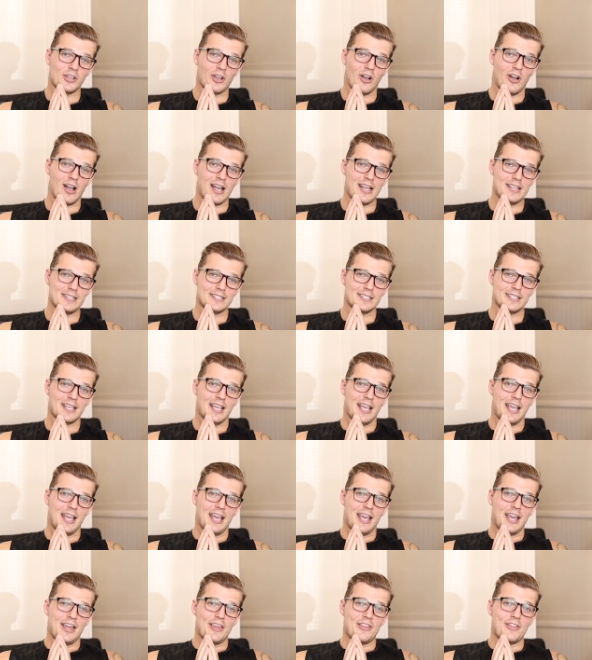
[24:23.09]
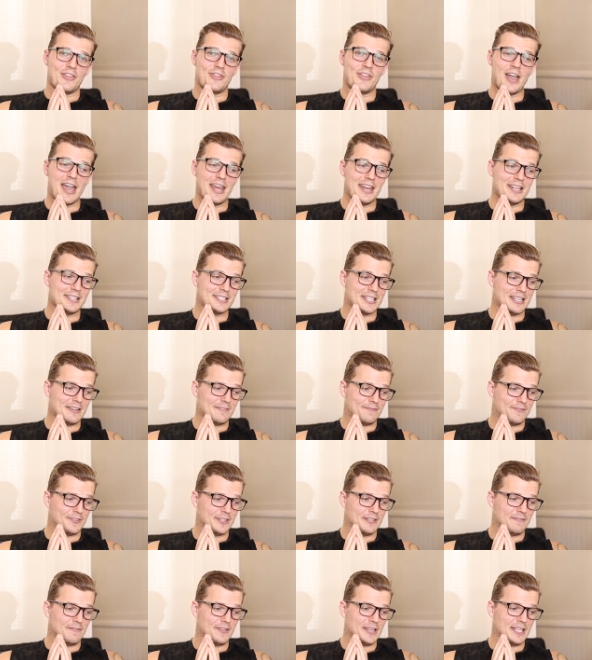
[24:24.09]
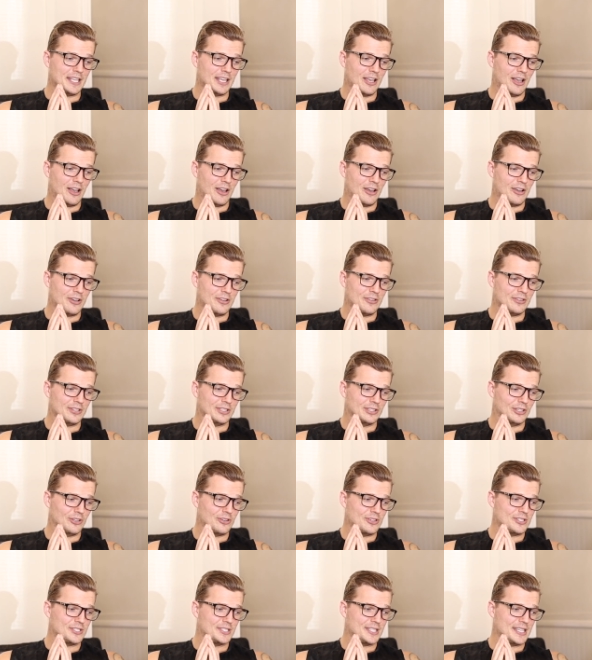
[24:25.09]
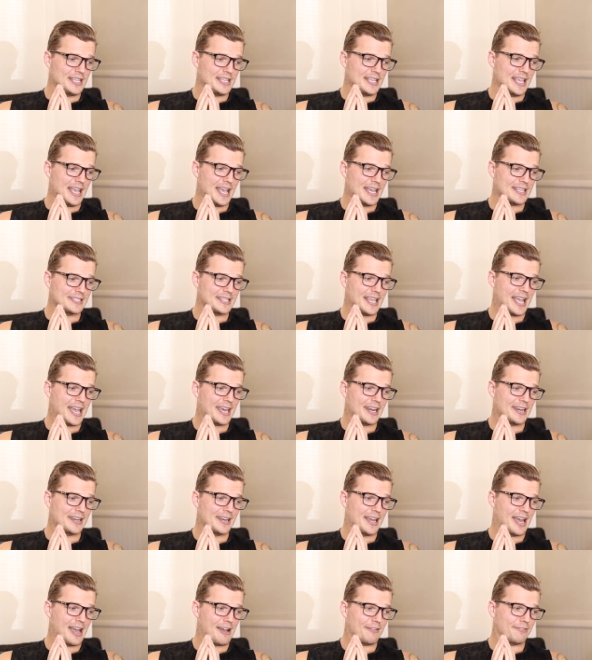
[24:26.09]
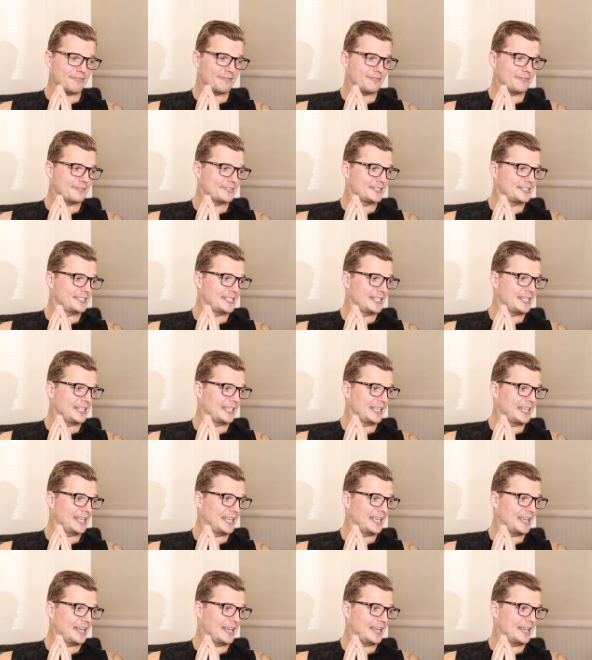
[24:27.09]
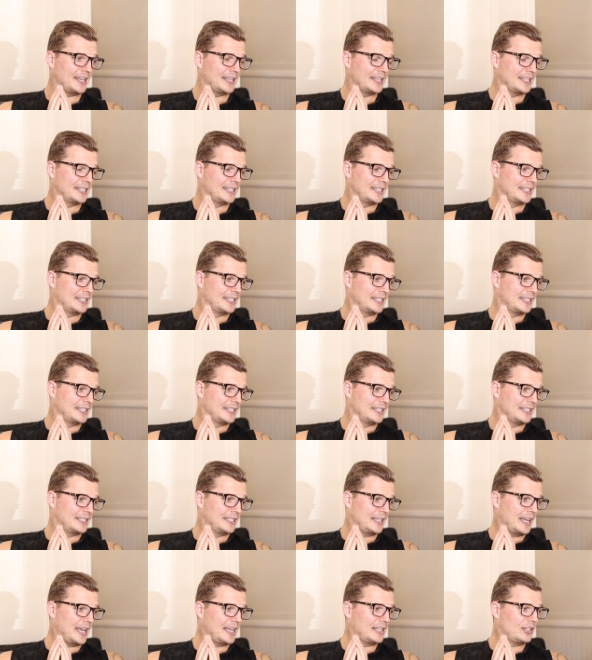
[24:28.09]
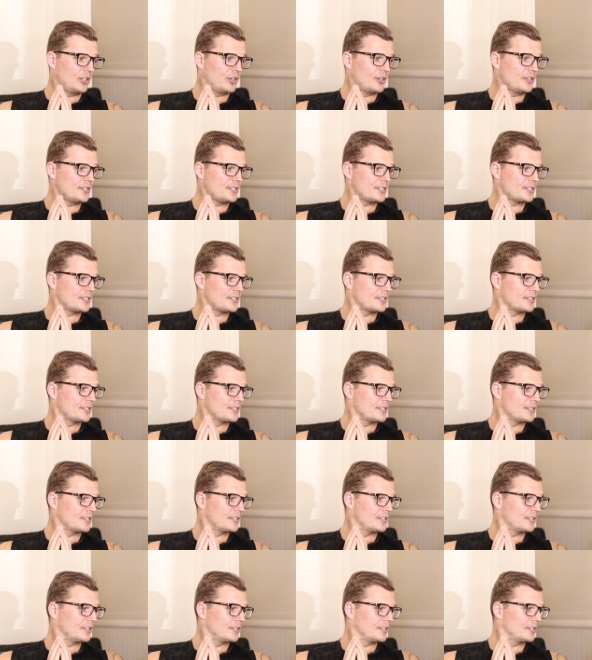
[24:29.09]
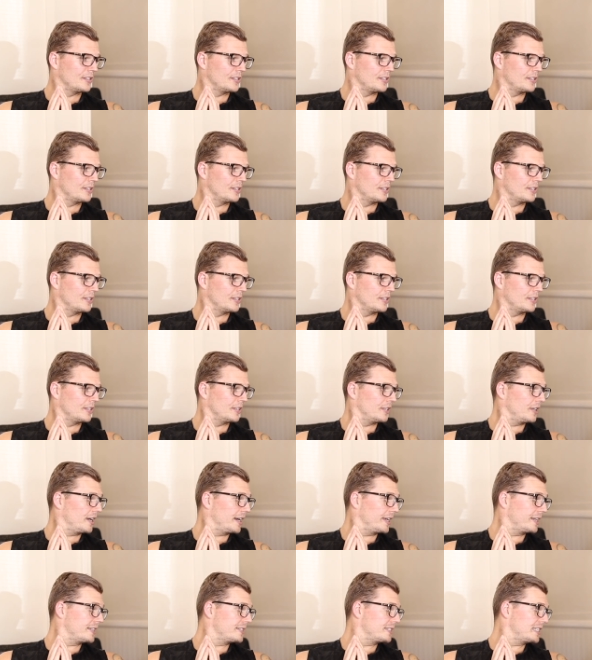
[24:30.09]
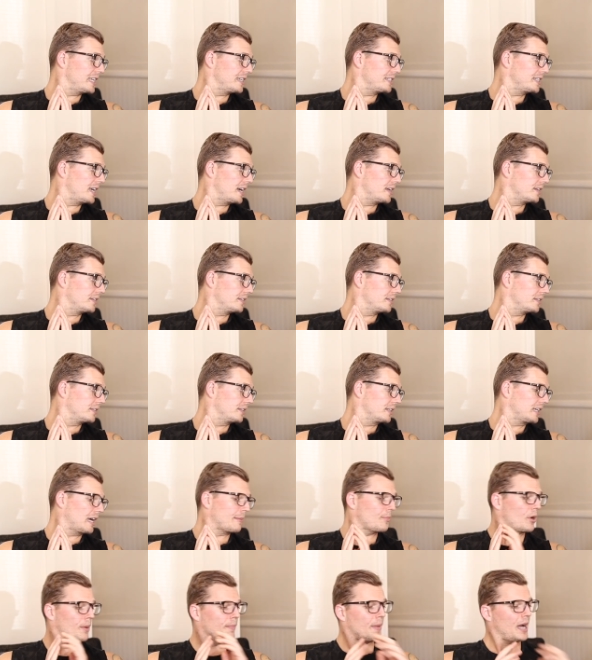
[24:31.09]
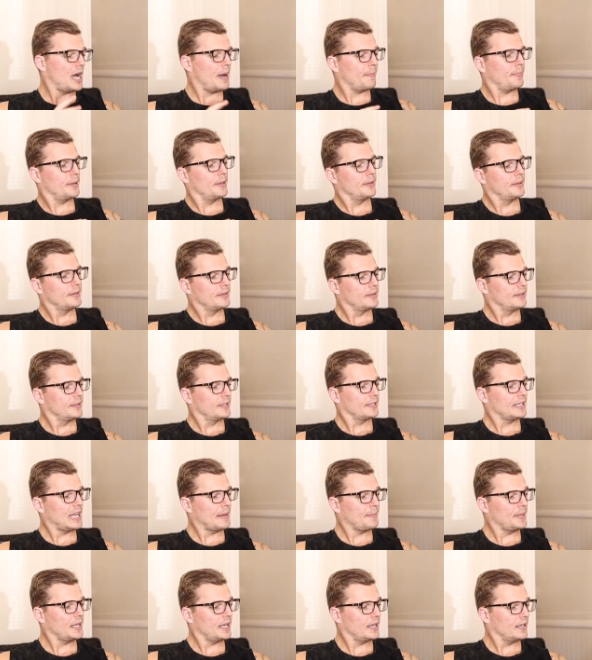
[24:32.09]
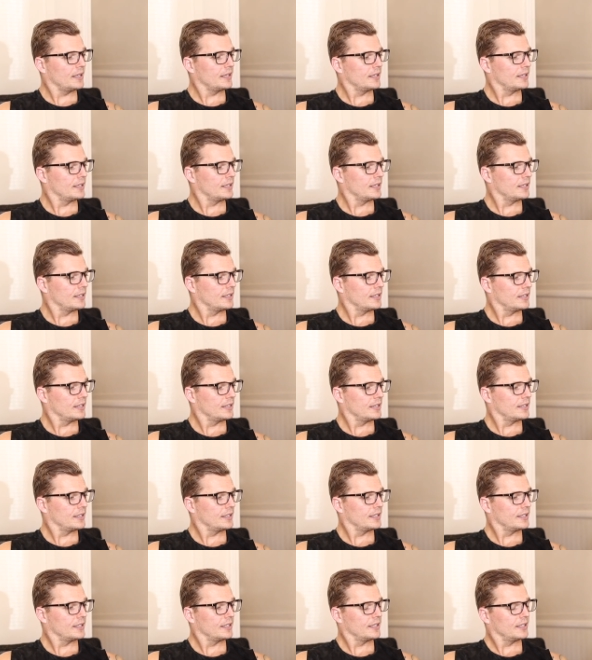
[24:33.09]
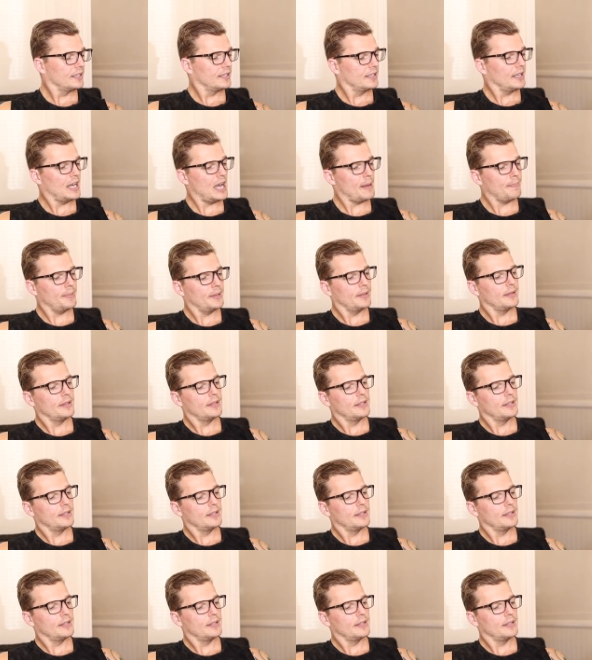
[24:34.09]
guys, that is it for the video. Lucy has had enough sitting here. Hey Luce, I didn't say done. Come on, up. Come here. Up.